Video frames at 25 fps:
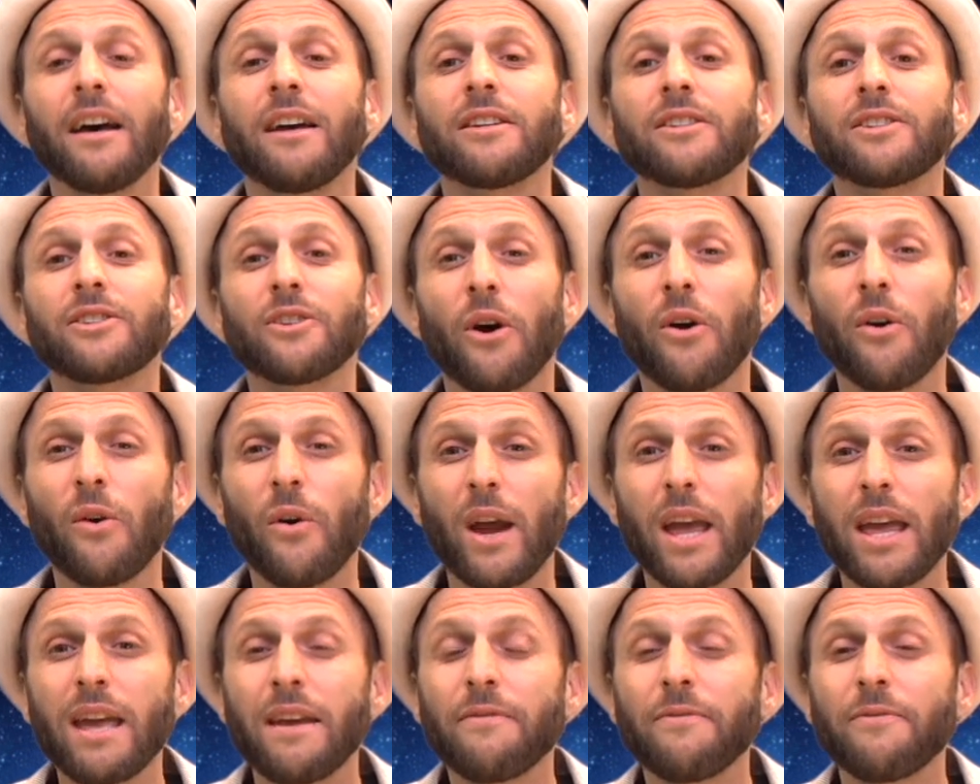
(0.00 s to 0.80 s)
So
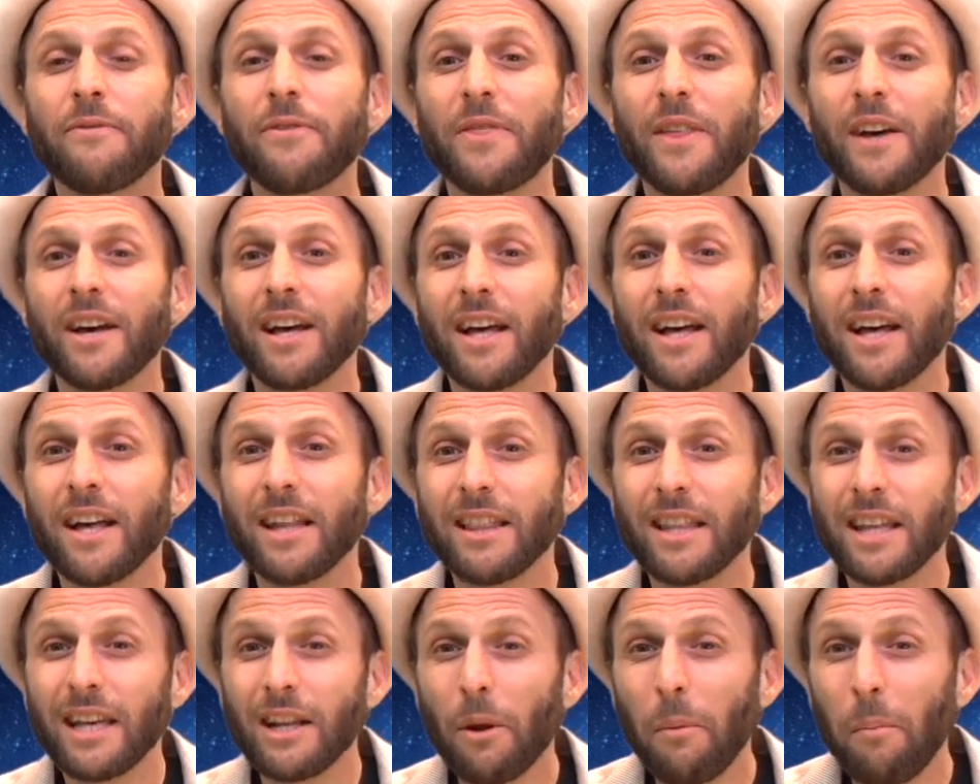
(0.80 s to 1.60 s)
if the
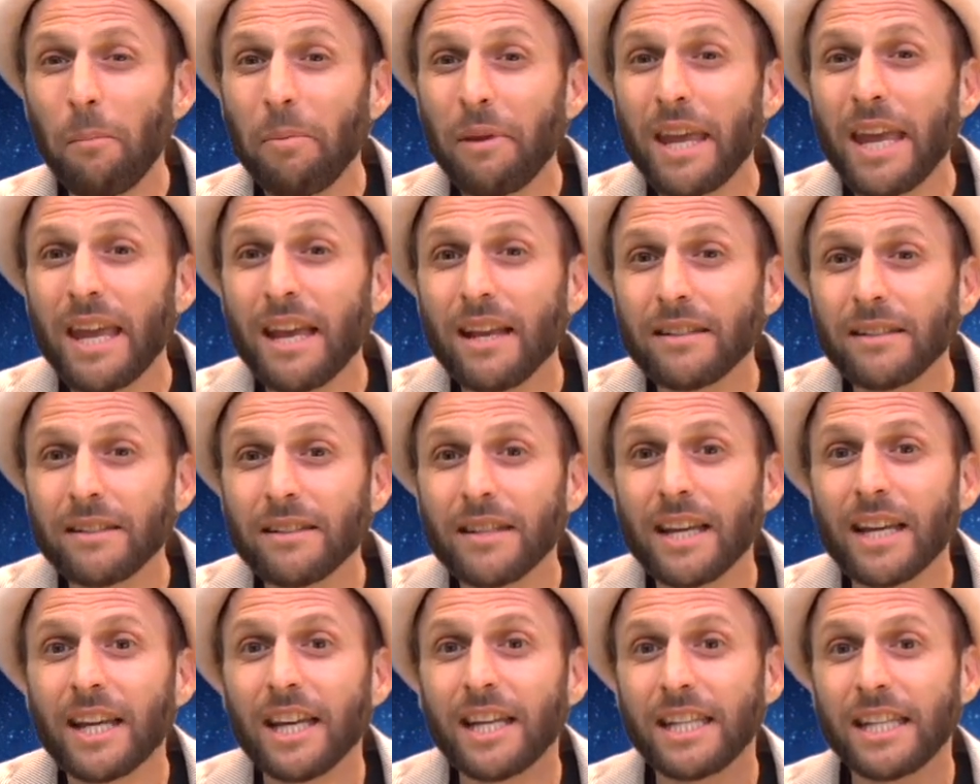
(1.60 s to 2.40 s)
little beings
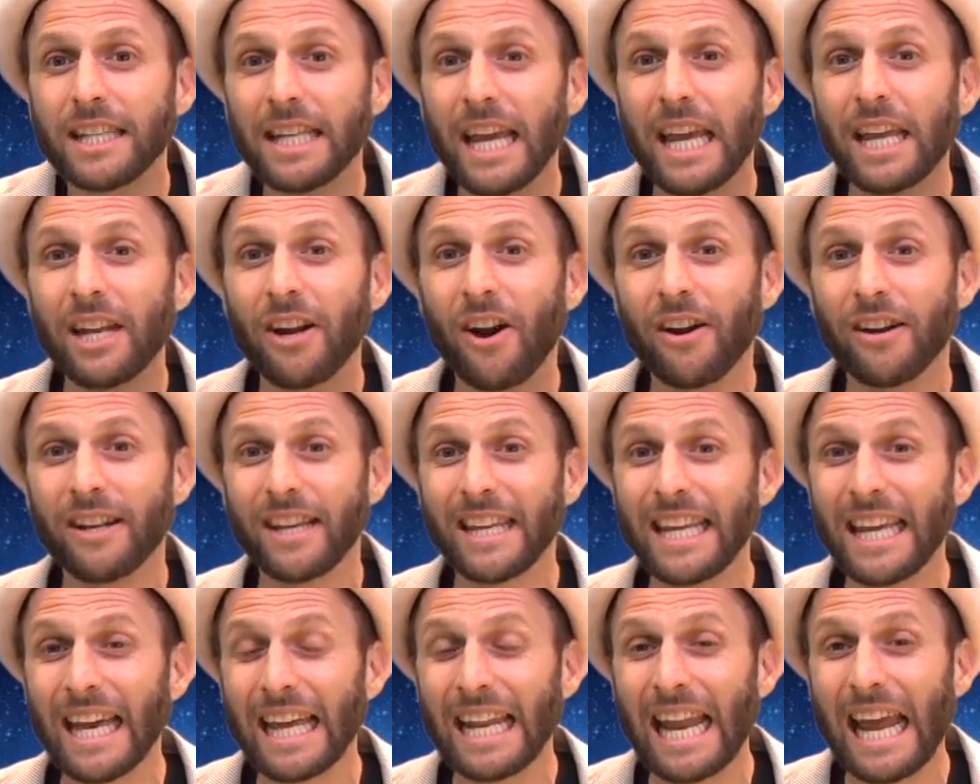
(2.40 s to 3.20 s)
that contain our
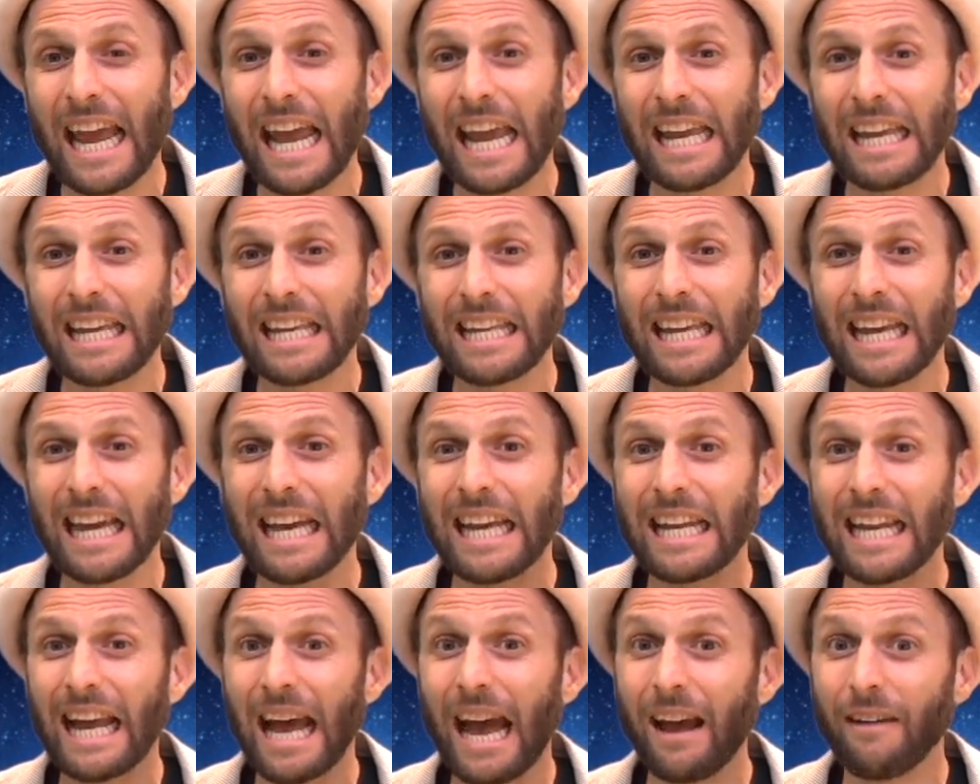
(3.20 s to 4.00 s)
DNA
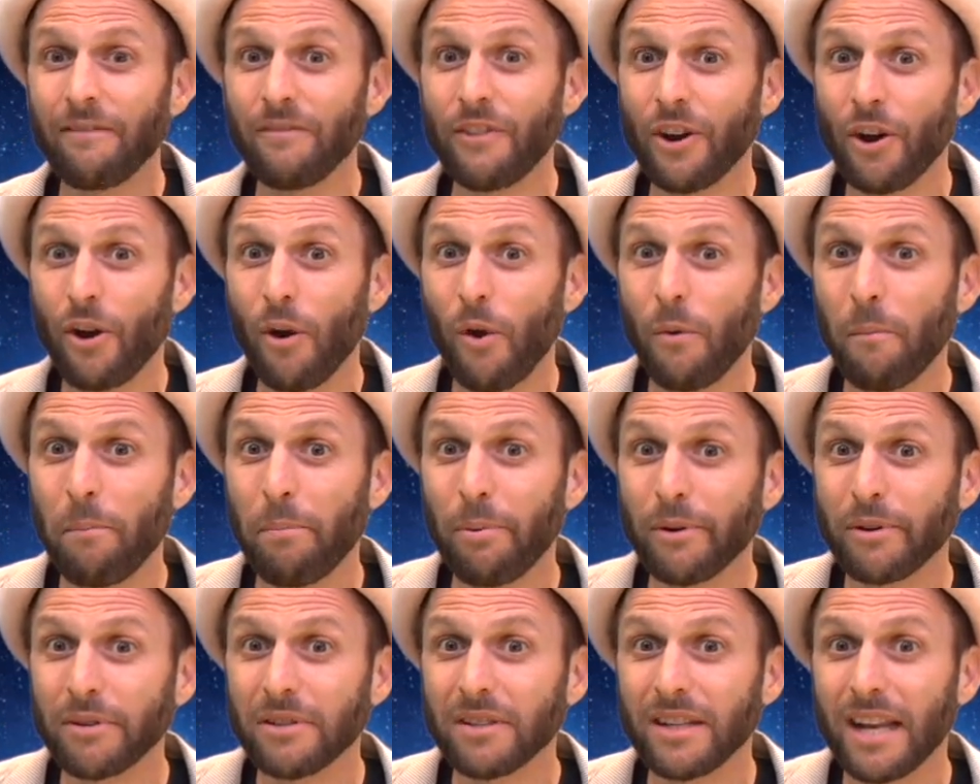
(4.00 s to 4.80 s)
yet have their own
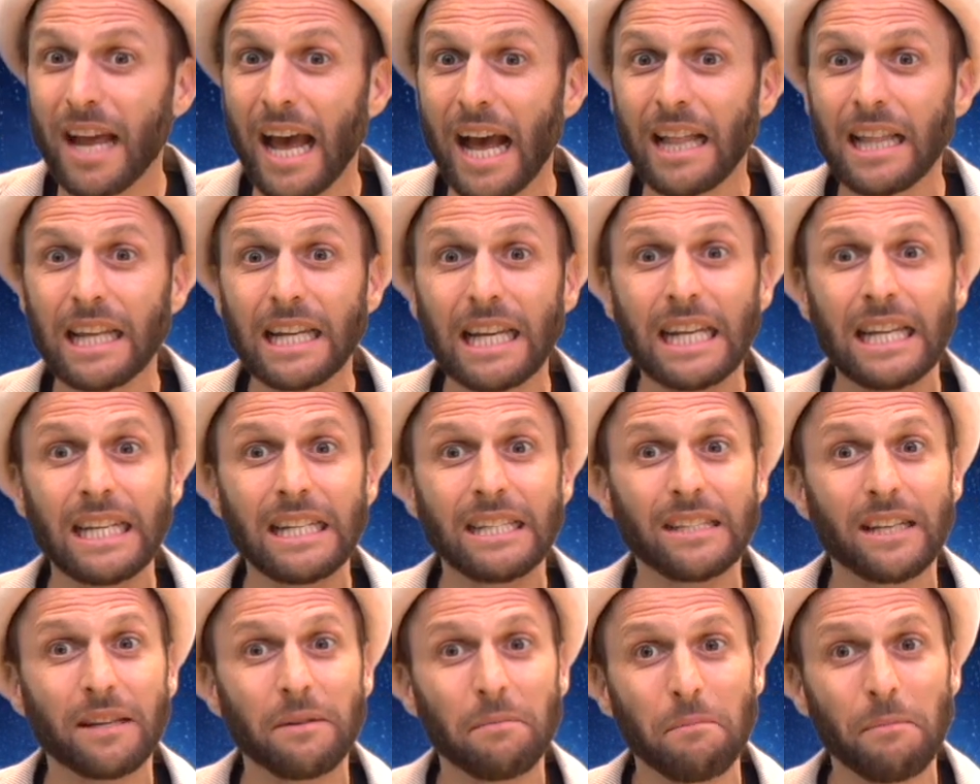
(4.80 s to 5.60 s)

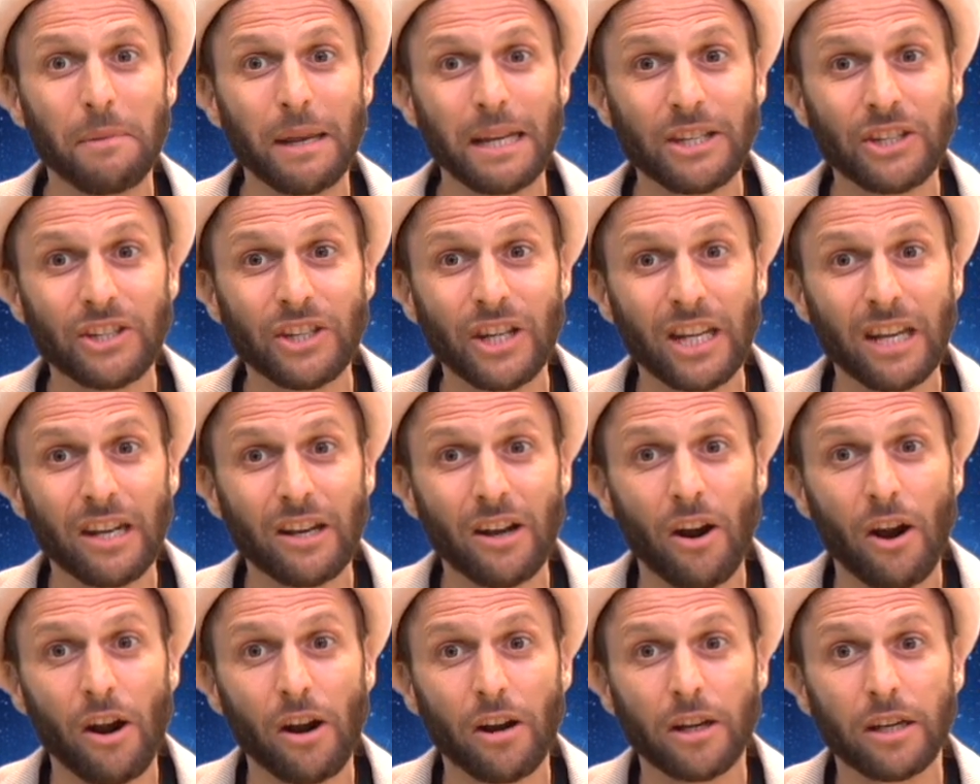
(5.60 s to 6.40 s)
personalities and mission
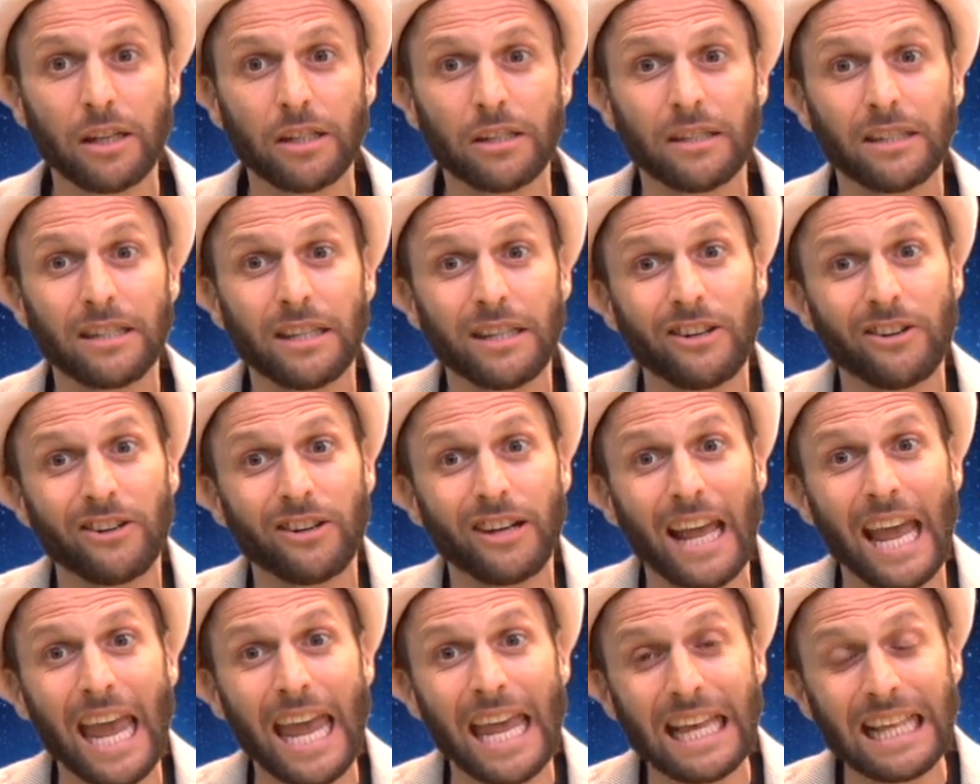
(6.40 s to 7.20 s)
are
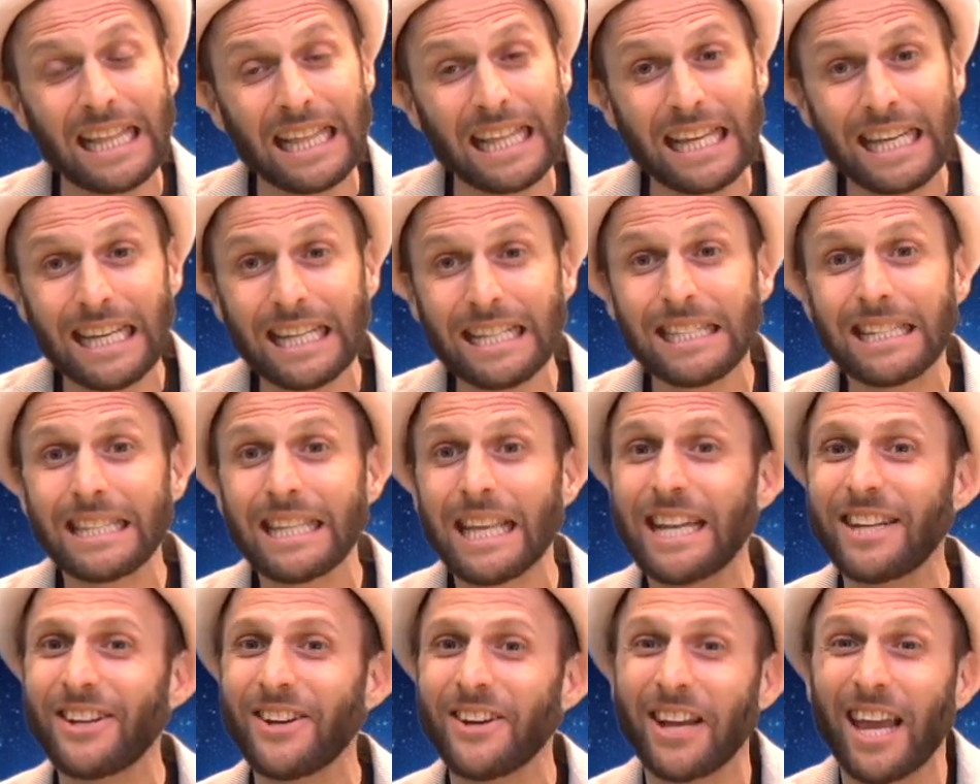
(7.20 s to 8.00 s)
considered aliens,
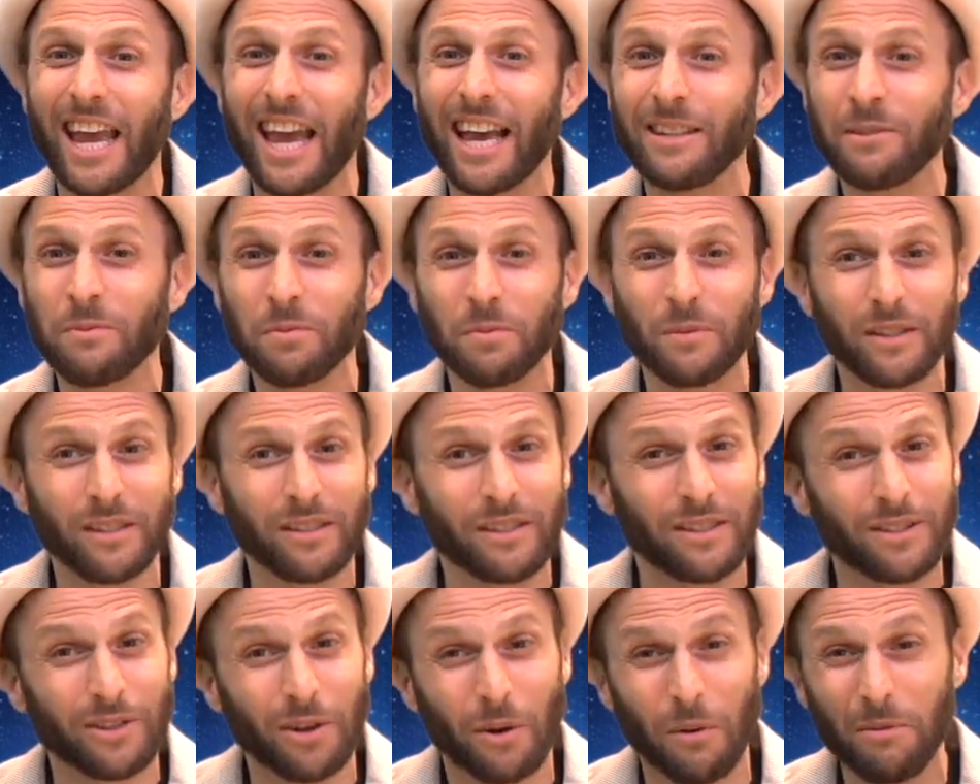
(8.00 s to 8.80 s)
then your guess
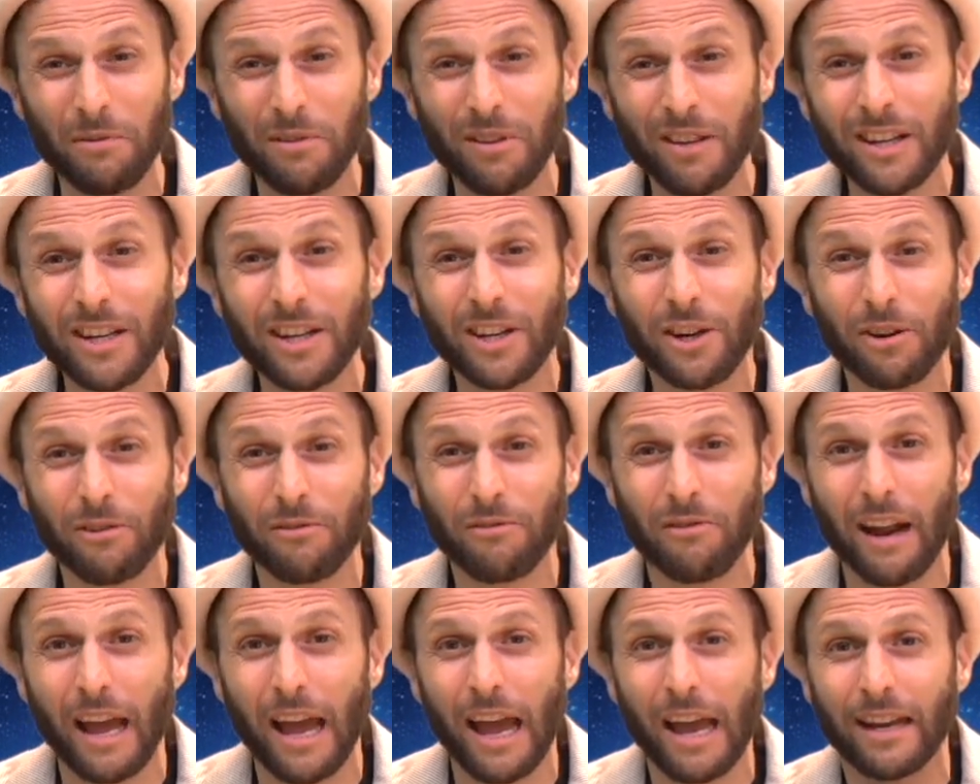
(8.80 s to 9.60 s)
was totally
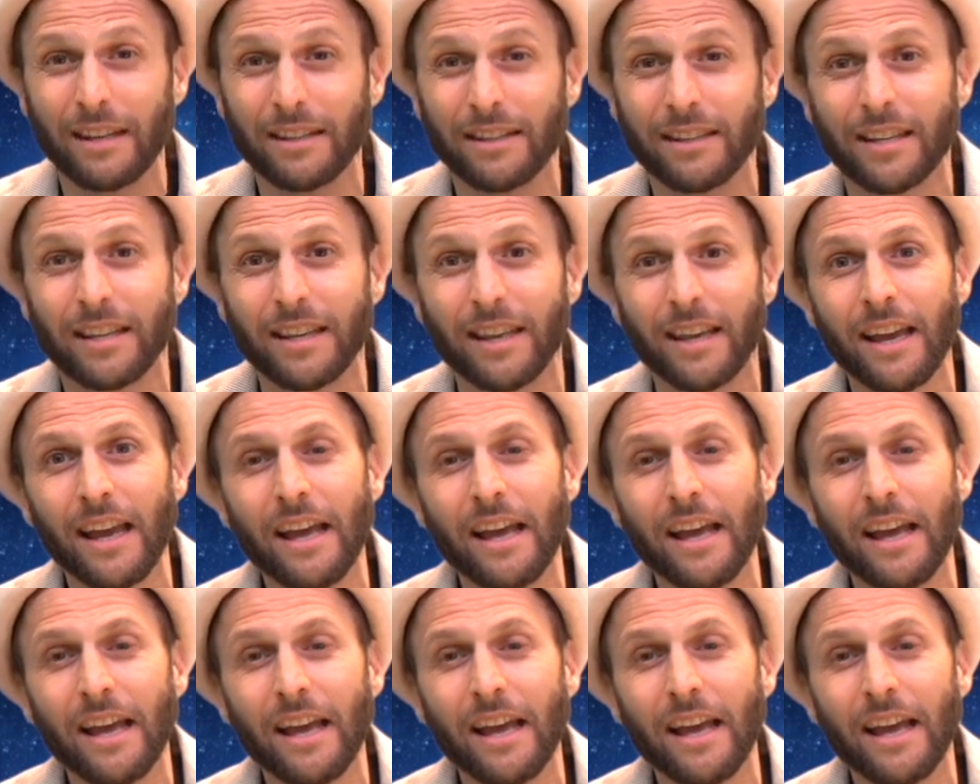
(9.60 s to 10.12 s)
correct.